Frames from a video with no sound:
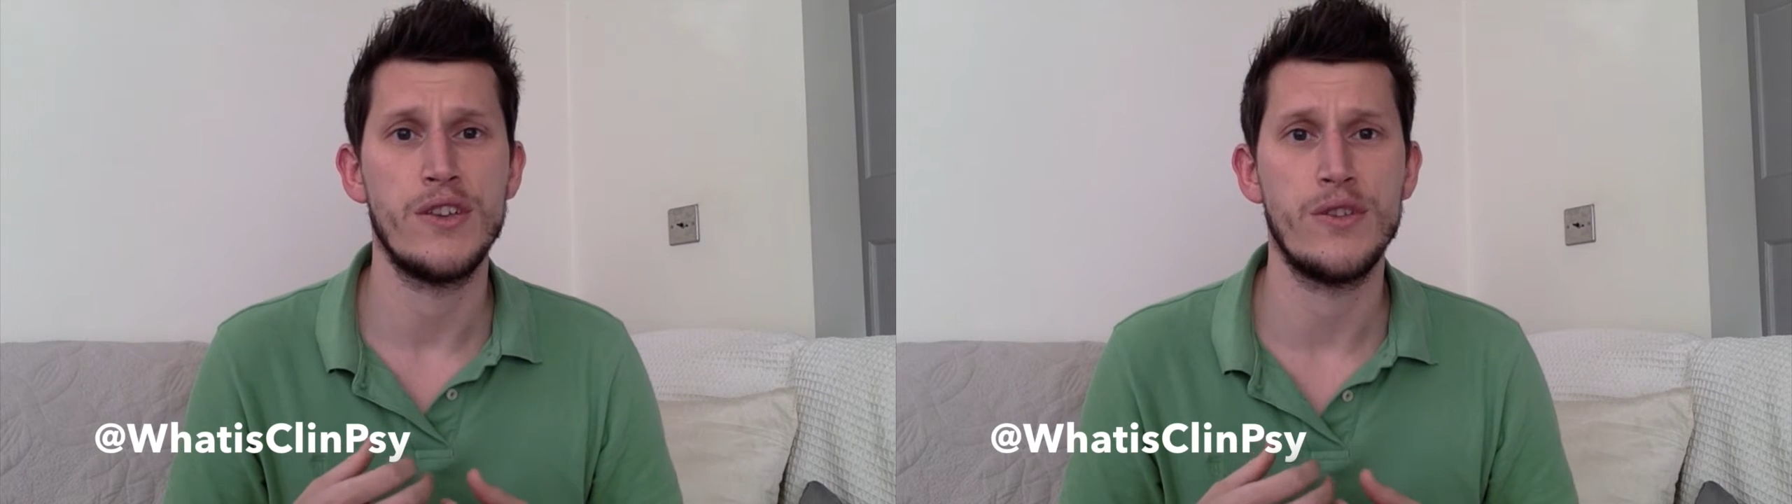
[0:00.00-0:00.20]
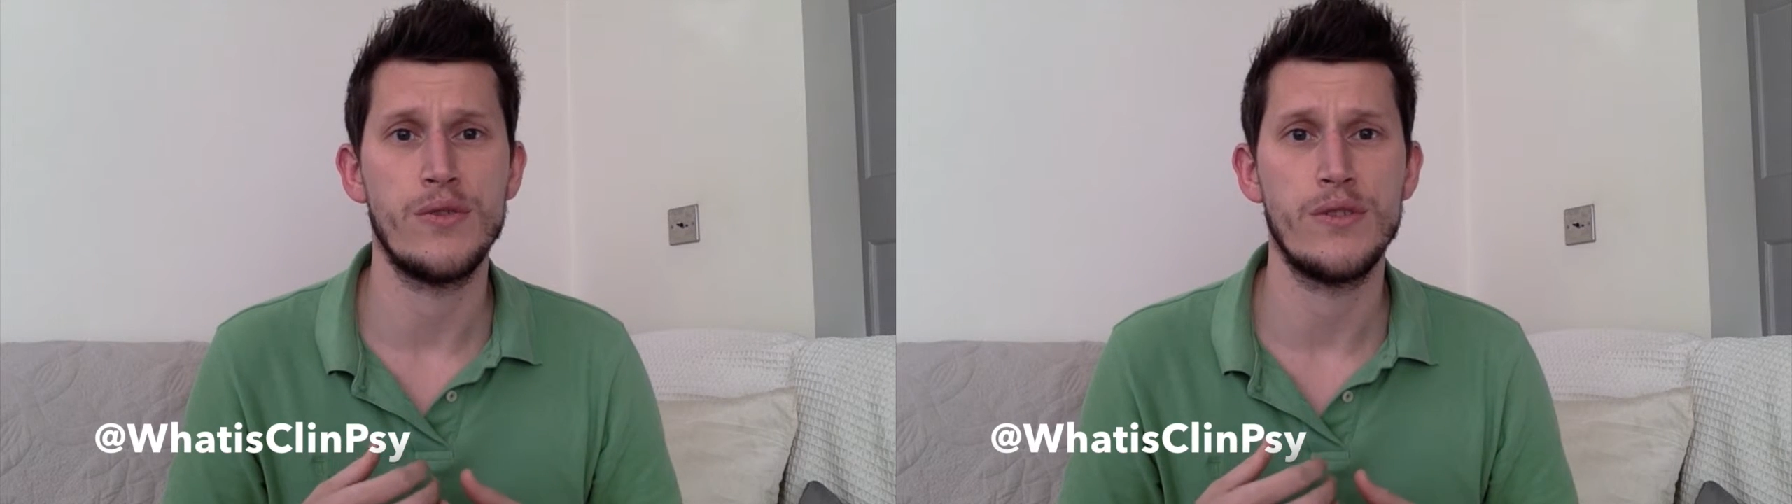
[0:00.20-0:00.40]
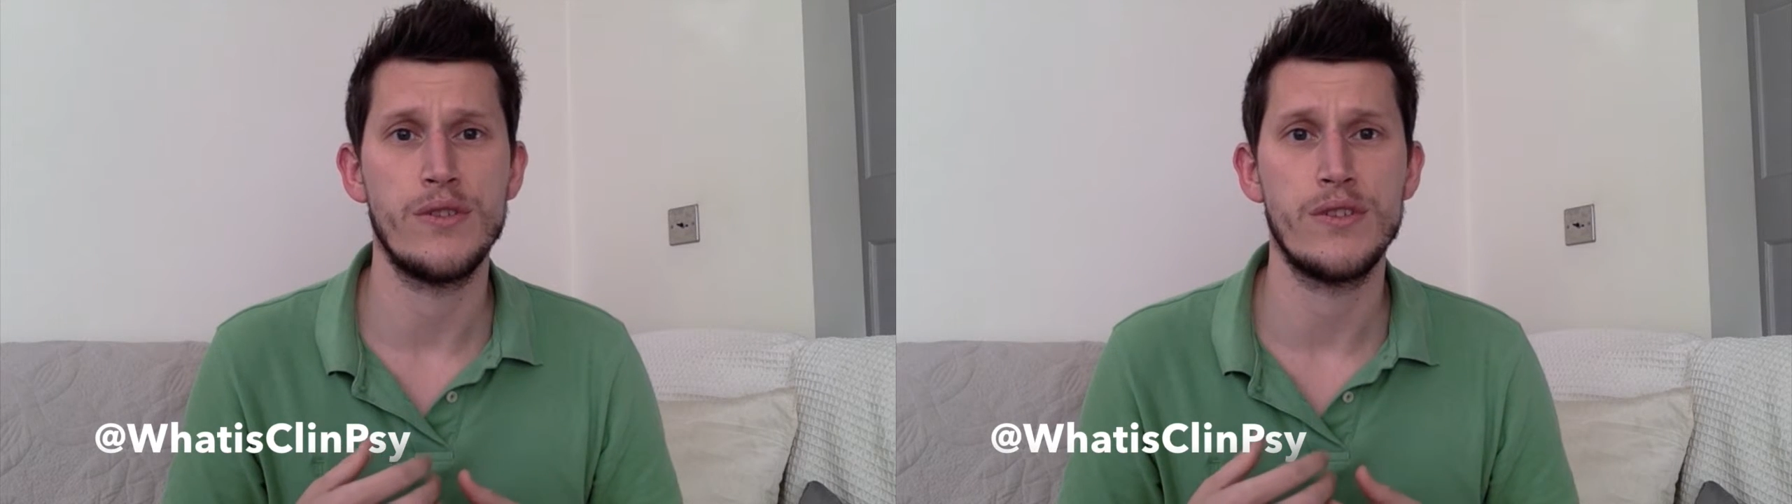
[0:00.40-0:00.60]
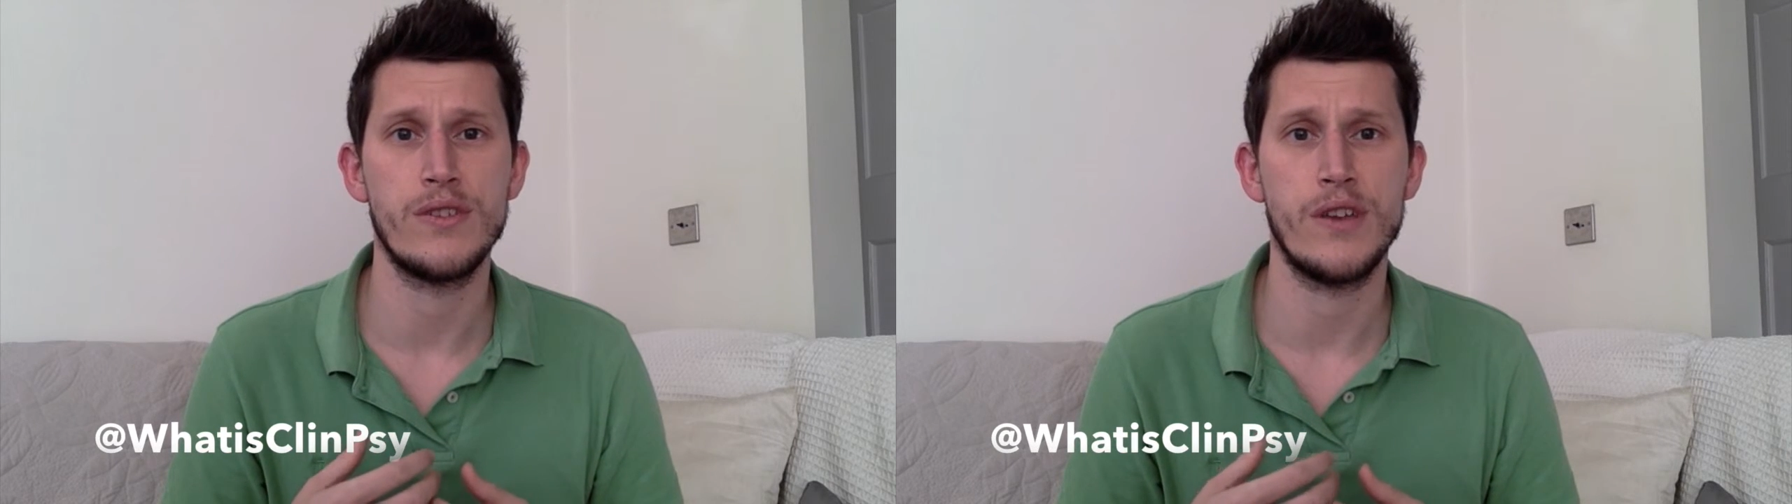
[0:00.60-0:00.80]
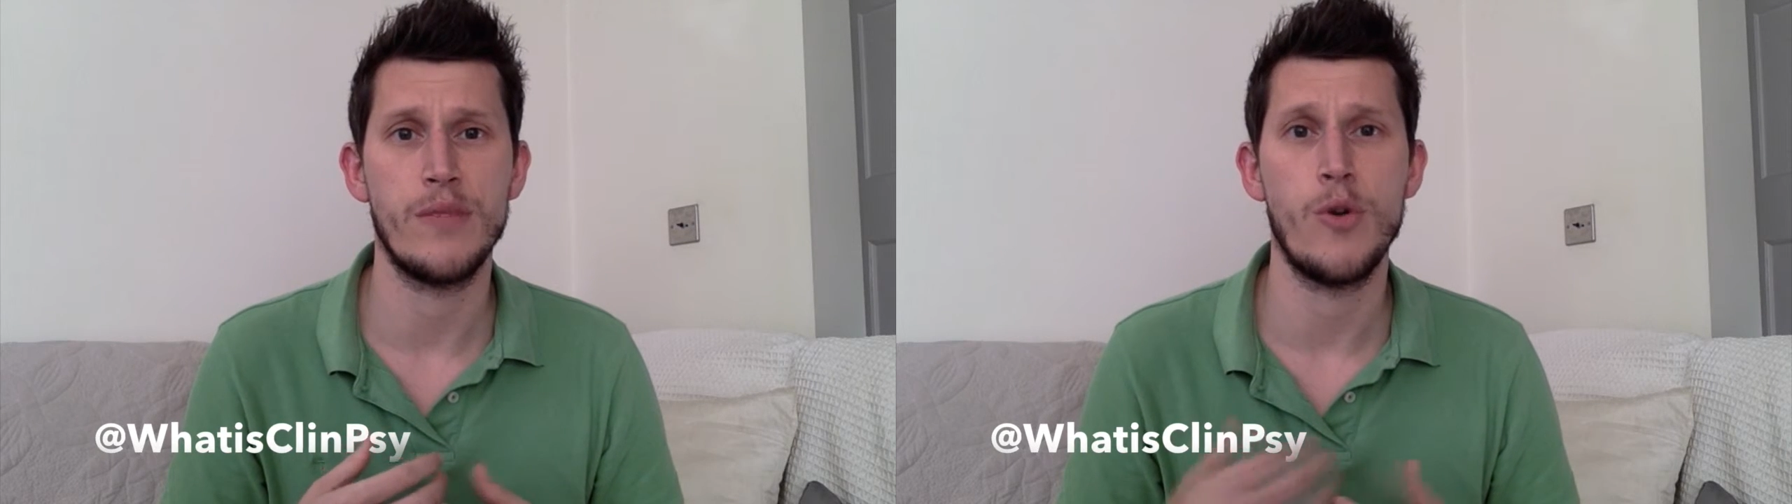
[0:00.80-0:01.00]
that
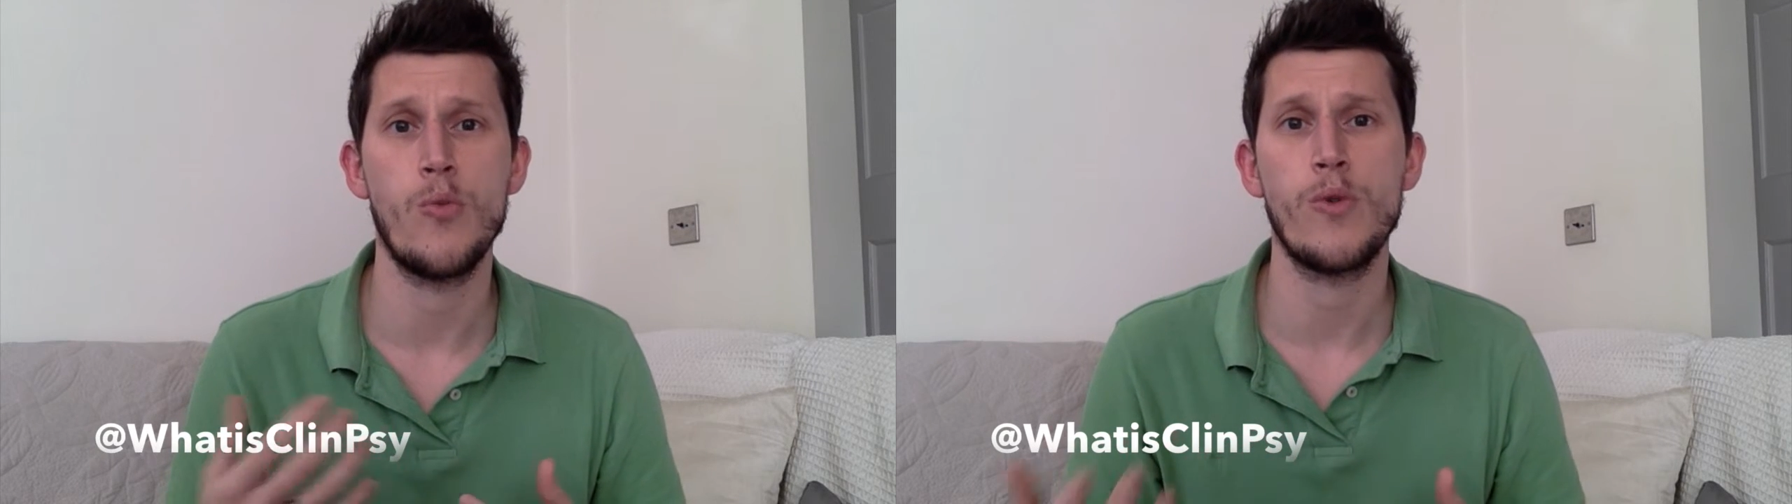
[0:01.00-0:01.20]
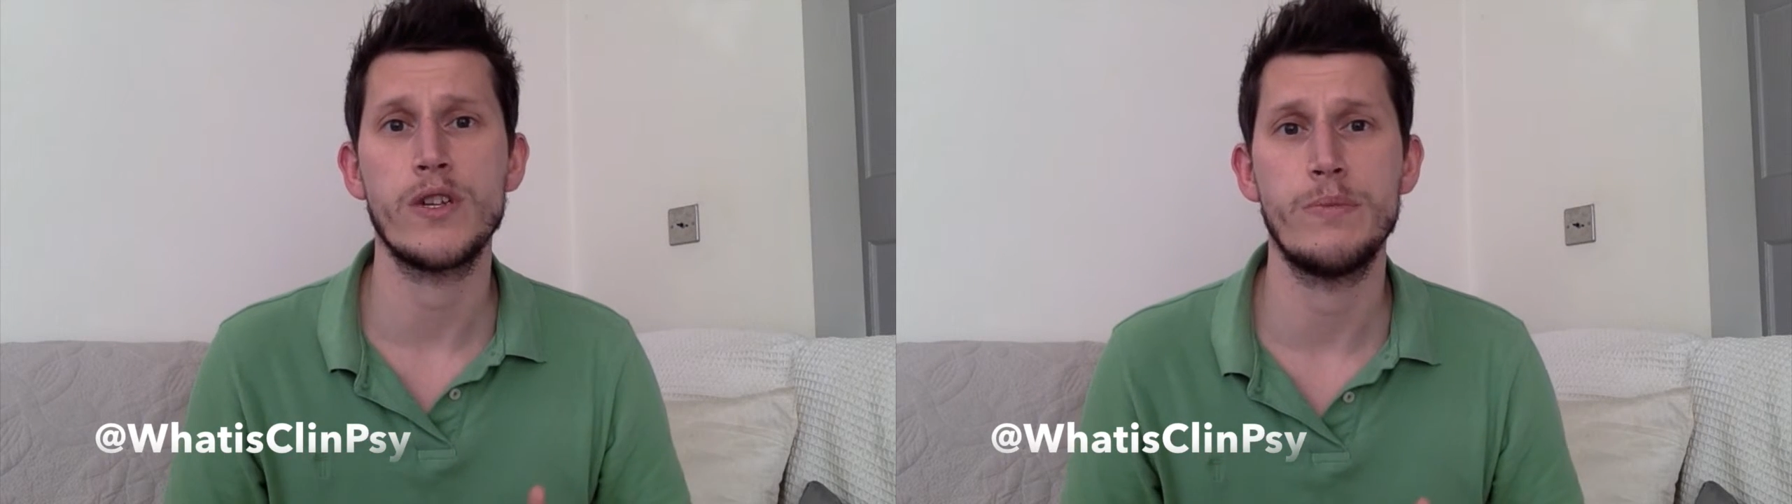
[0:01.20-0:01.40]
homework's